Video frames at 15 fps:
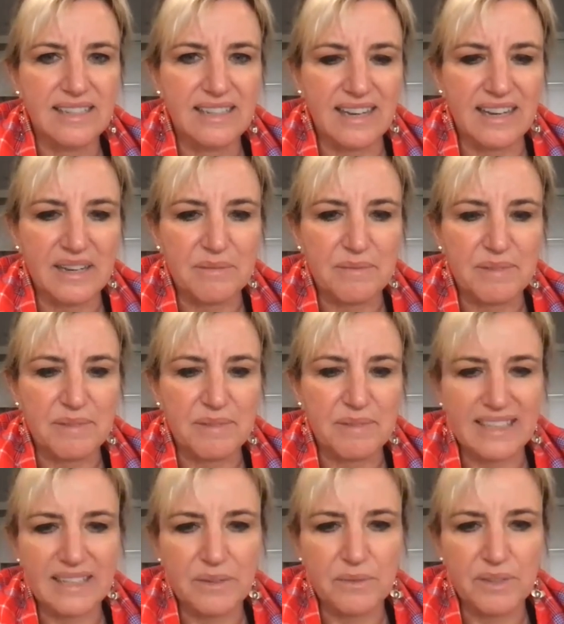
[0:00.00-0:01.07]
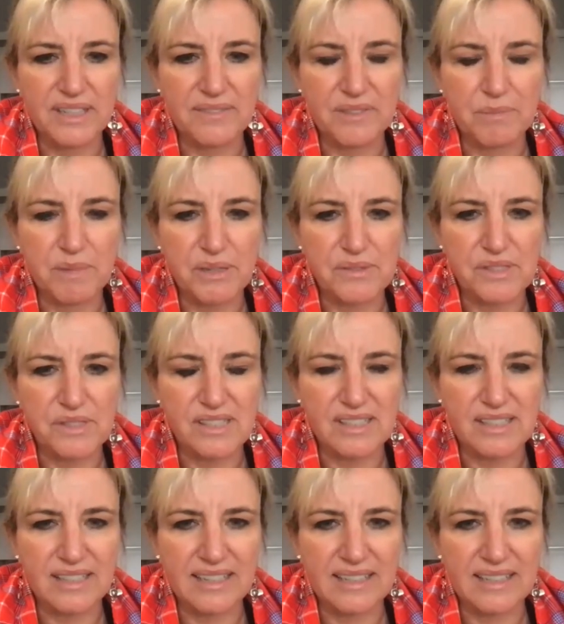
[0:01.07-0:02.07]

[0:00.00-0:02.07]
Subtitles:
I think one of the most,